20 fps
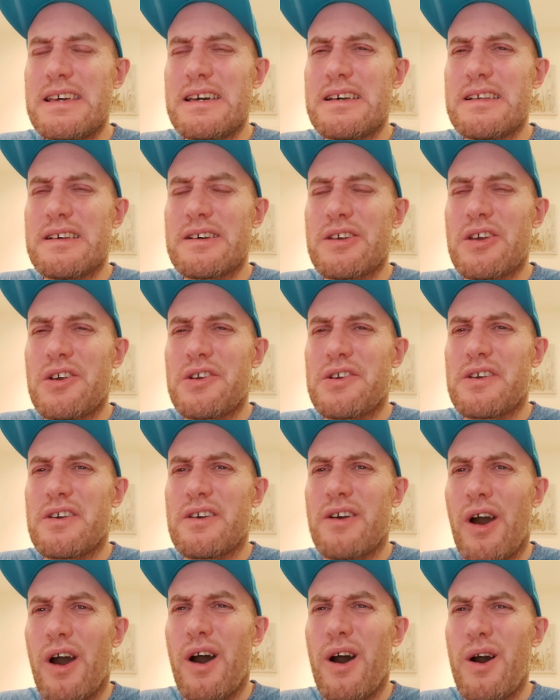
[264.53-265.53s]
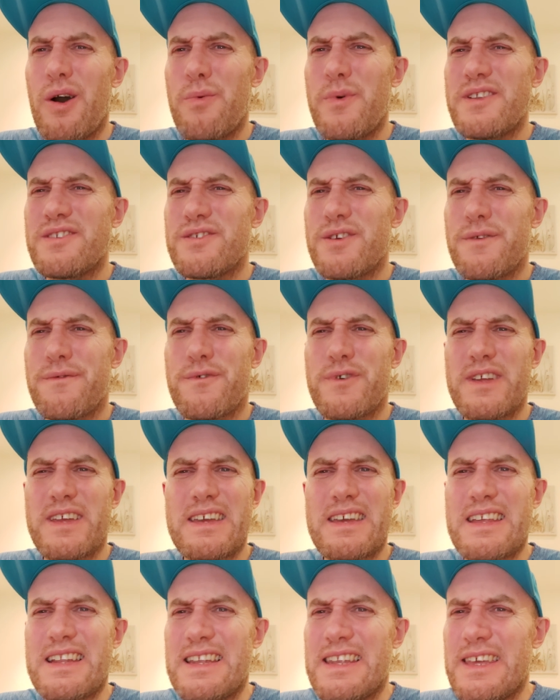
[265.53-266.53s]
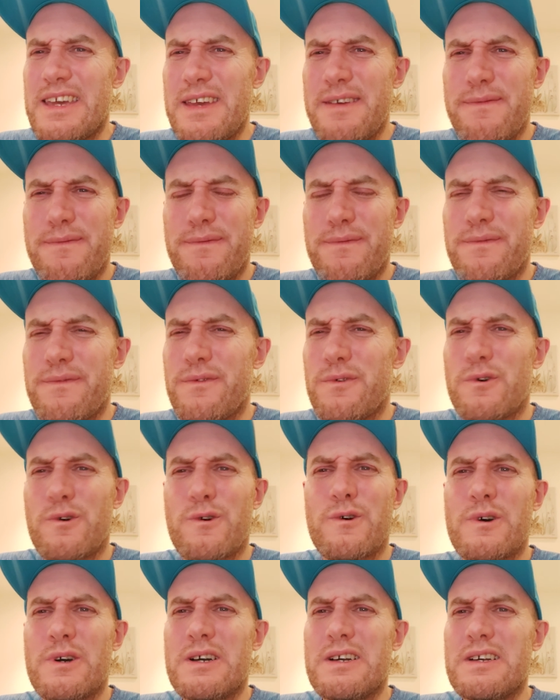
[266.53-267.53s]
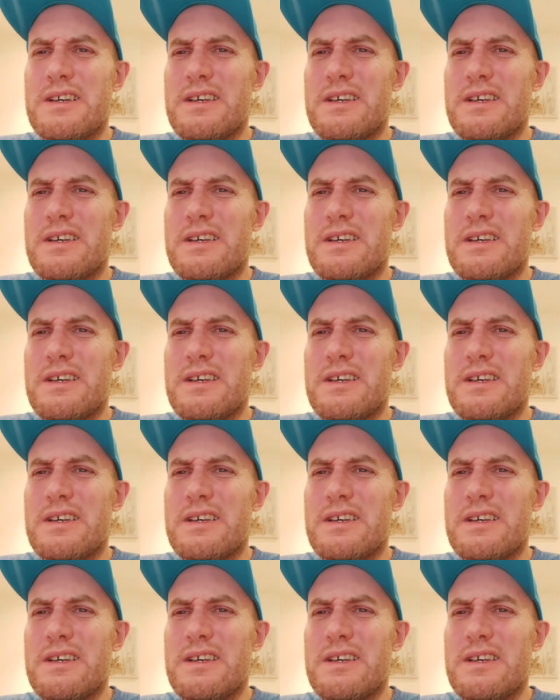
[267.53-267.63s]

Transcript: A car went over a cliff or